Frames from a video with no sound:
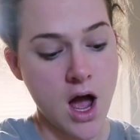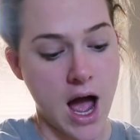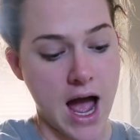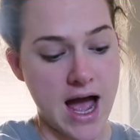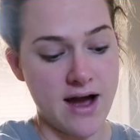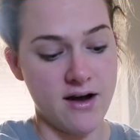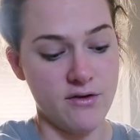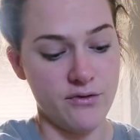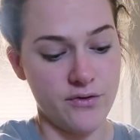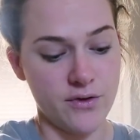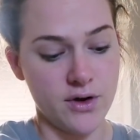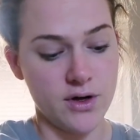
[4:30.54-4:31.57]
I have
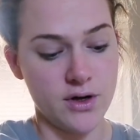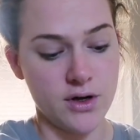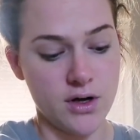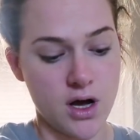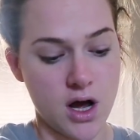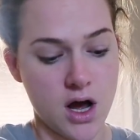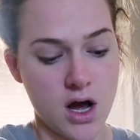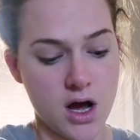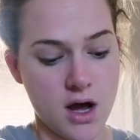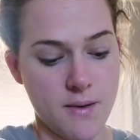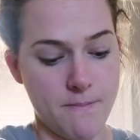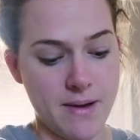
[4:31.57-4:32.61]

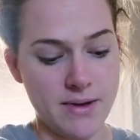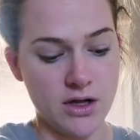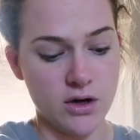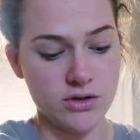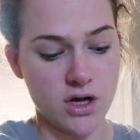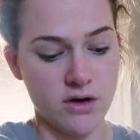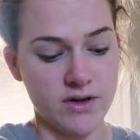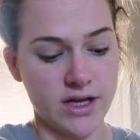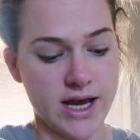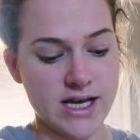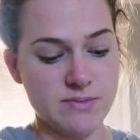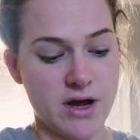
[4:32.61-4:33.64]
baby clothes all over the
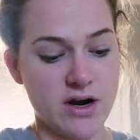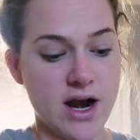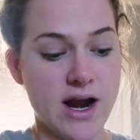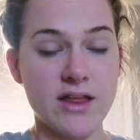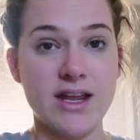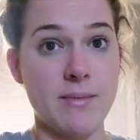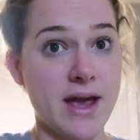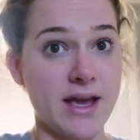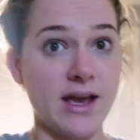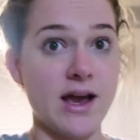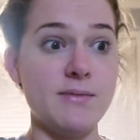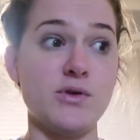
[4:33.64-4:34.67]
guest bed right now that I'm
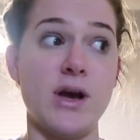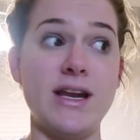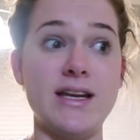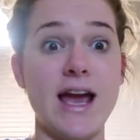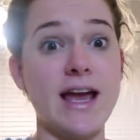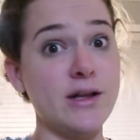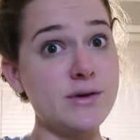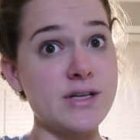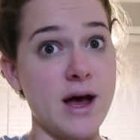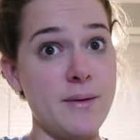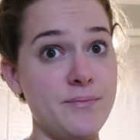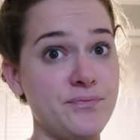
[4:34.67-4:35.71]
hanging up, so I need to hang those
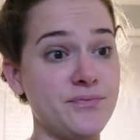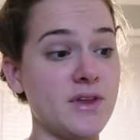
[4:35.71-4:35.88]
up.